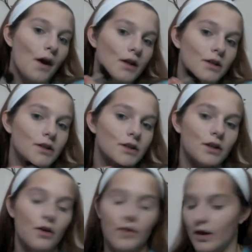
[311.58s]
just
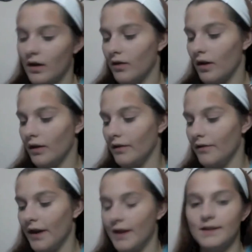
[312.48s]
going along the
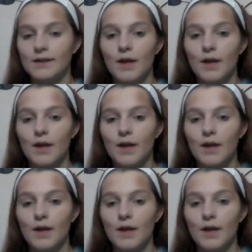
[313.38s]
face.